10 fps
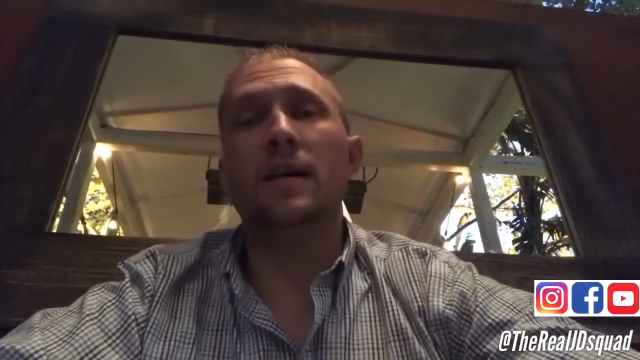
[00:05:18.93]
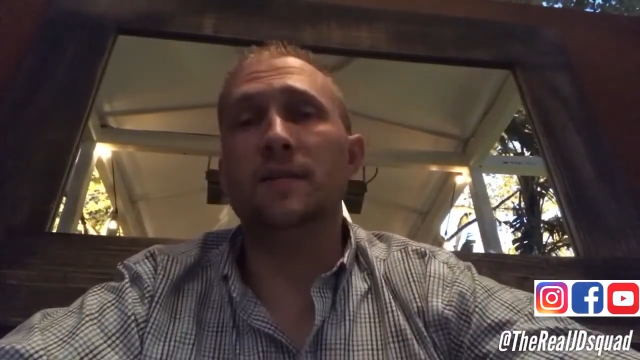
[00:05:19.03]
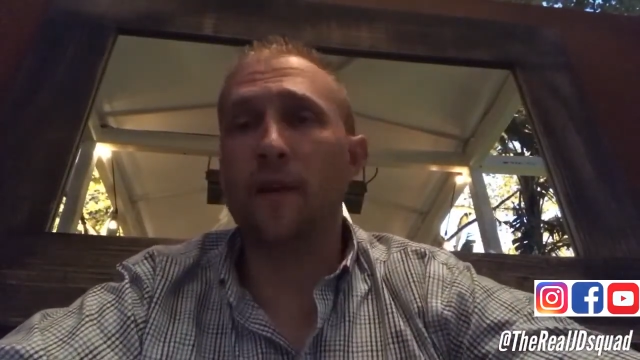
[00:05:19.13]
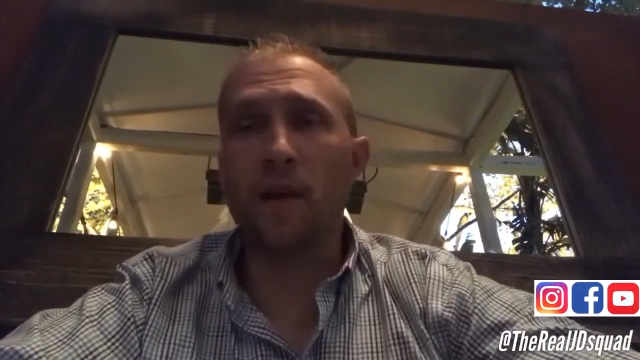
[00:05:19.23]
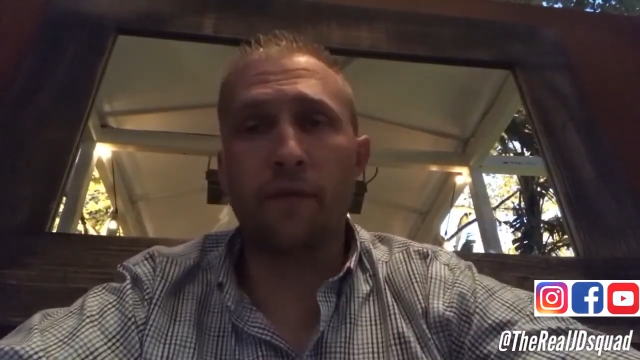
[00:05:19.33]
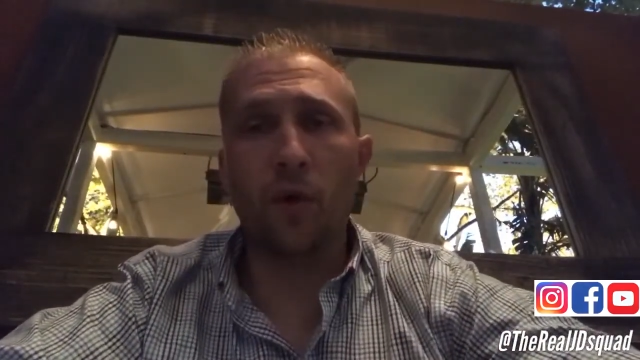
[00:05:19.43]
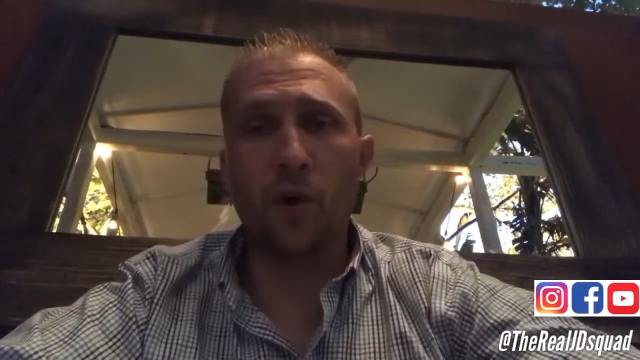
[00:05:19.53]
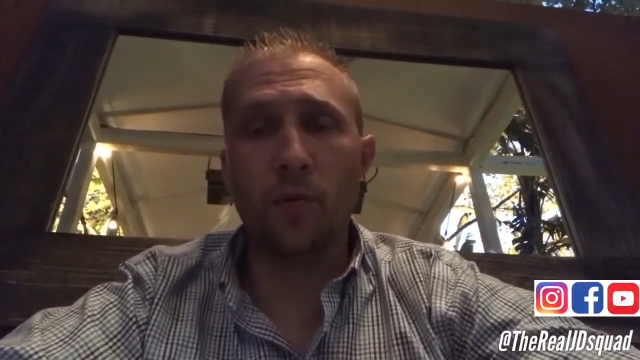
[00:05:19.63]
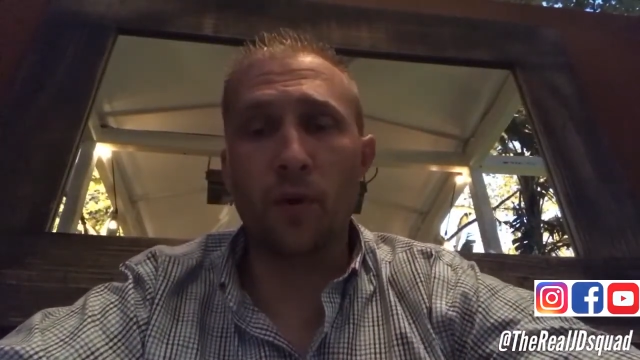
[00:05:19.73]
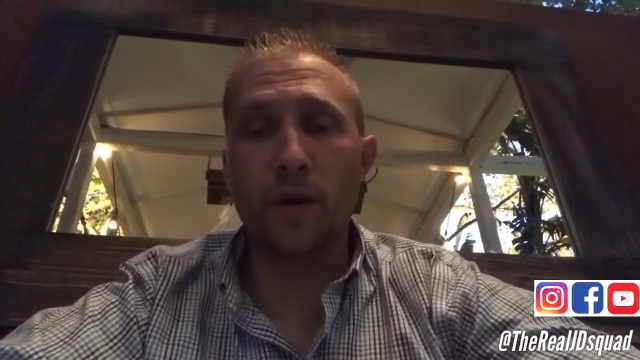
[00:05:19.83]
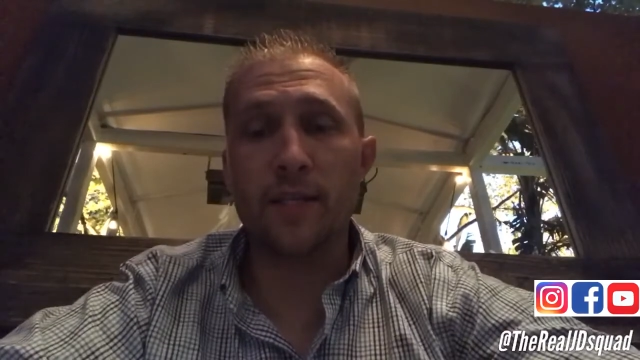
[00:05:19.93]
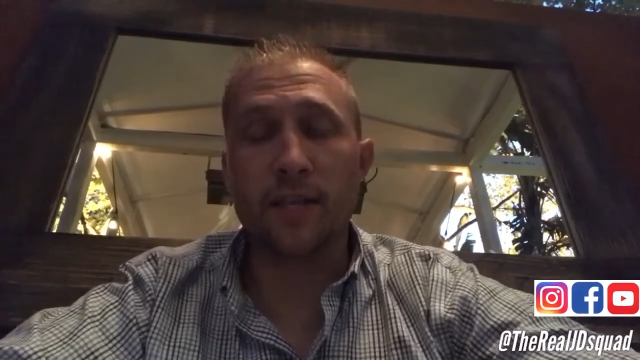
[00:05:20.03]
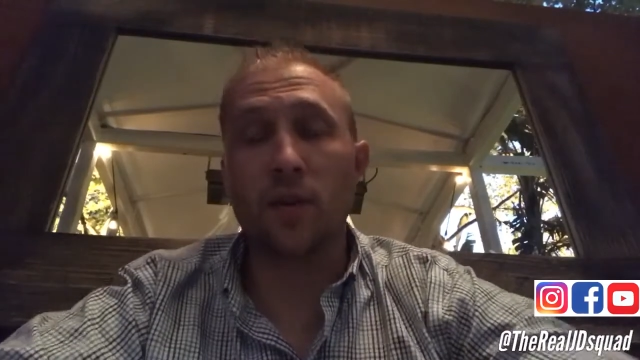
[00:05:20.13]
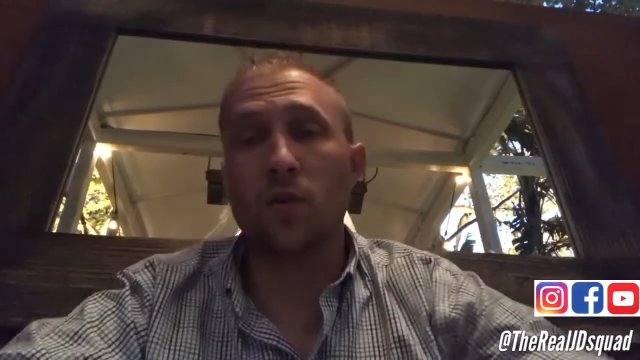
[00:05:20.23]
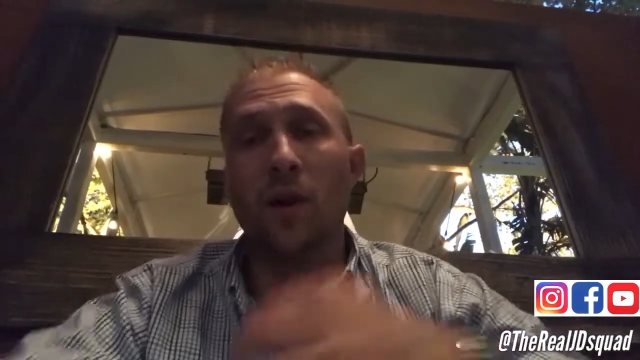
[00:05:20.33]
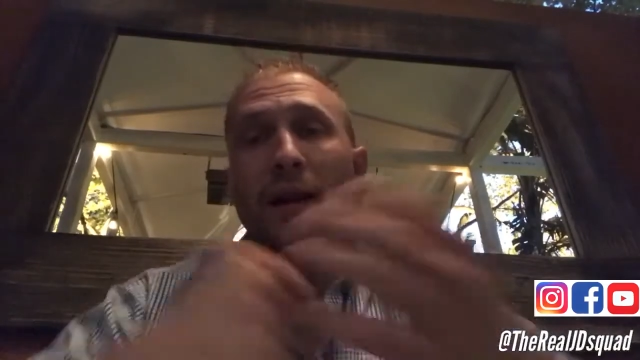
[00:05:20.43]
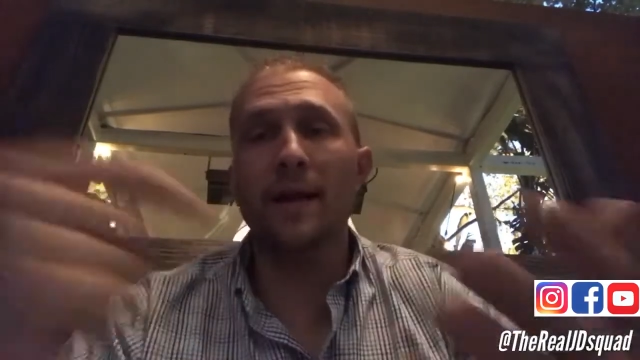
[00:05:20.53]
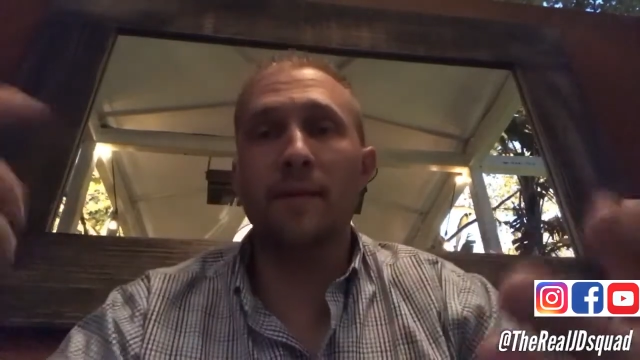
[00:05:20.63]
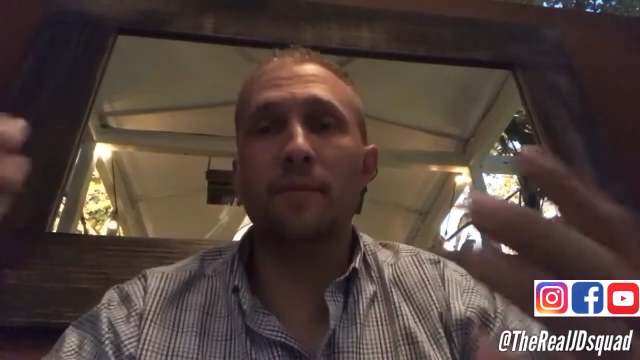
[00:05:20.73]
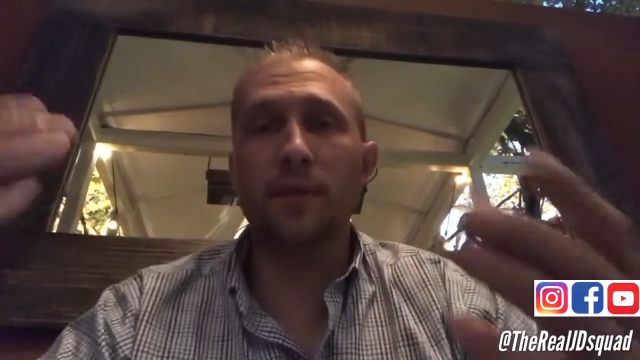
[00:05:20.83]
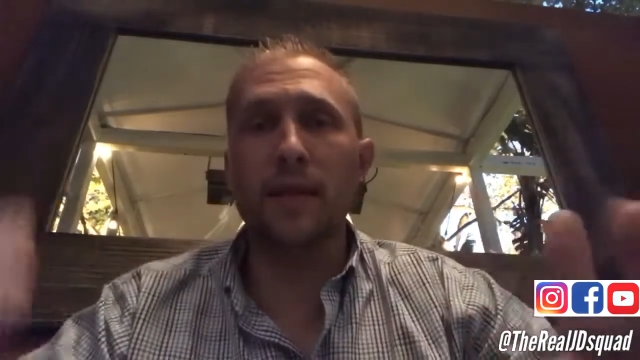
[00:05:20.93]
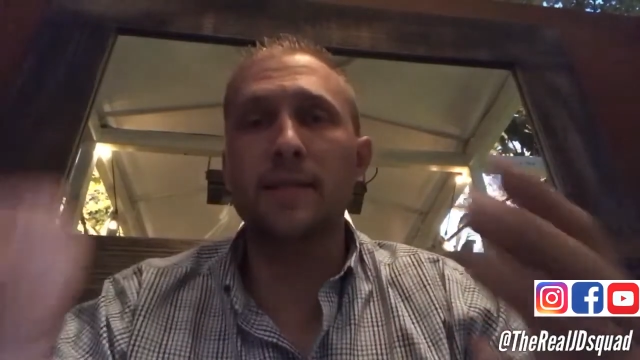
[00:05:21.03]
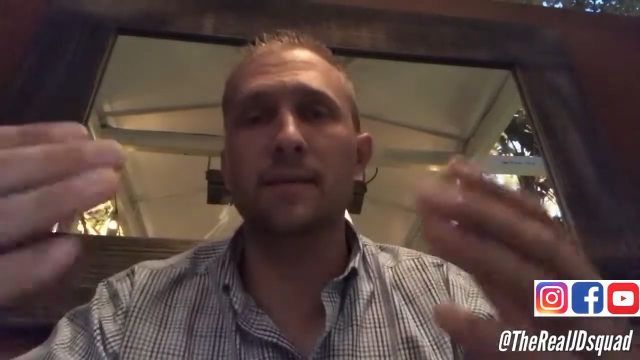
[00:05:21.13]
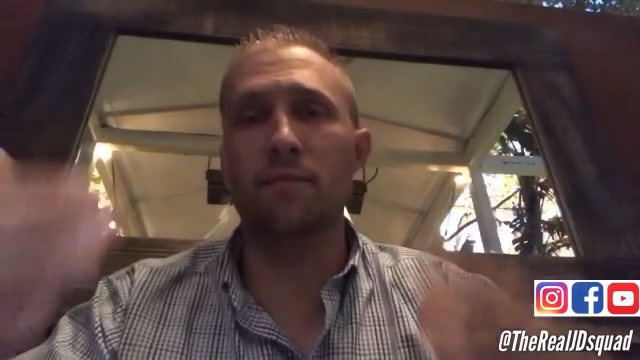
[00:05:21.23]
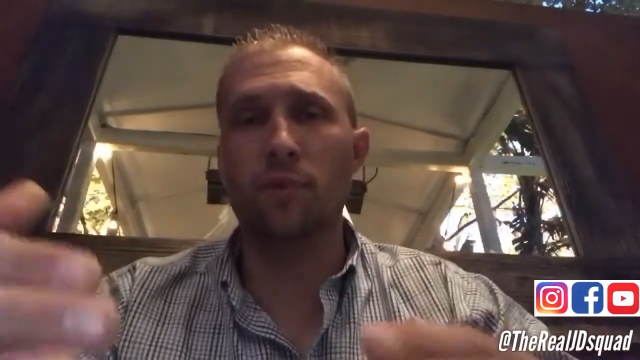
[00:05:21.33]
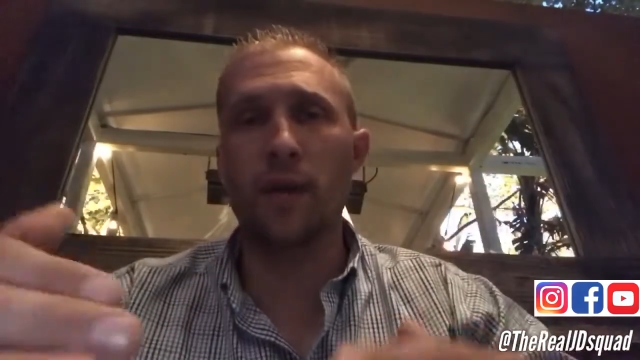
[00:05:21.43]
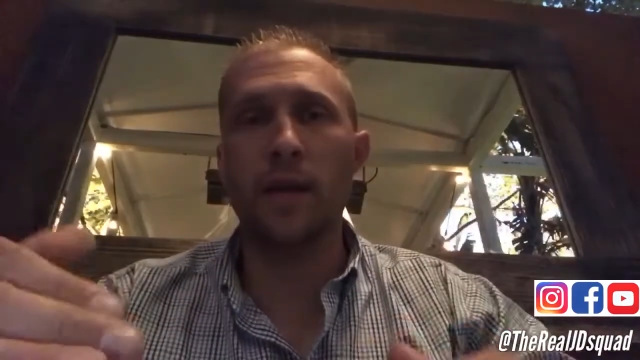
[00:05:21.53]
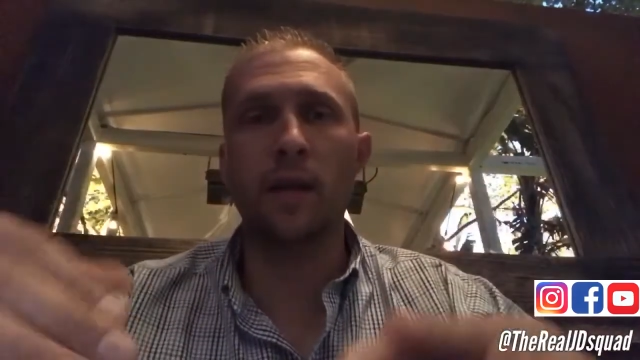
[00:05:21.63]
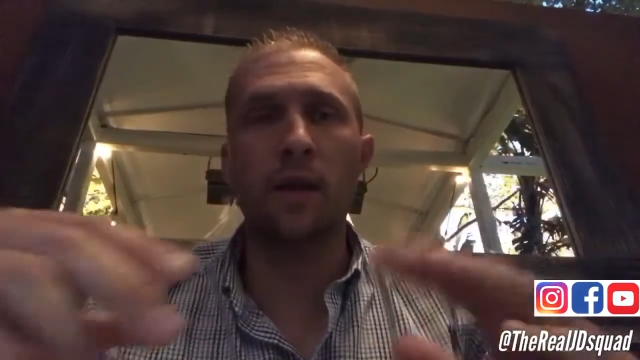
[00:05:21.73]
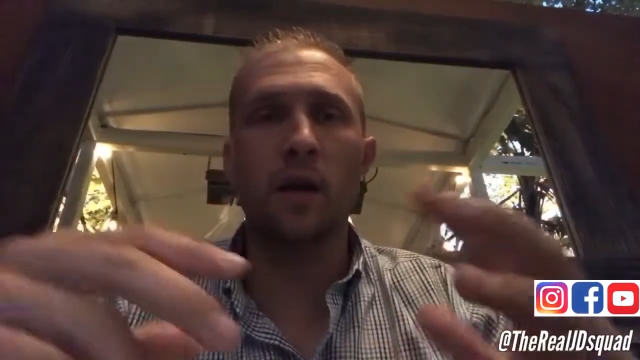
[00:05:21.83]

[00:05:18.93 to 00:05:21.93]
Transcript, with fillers: It's very affordable. It's a great place to bring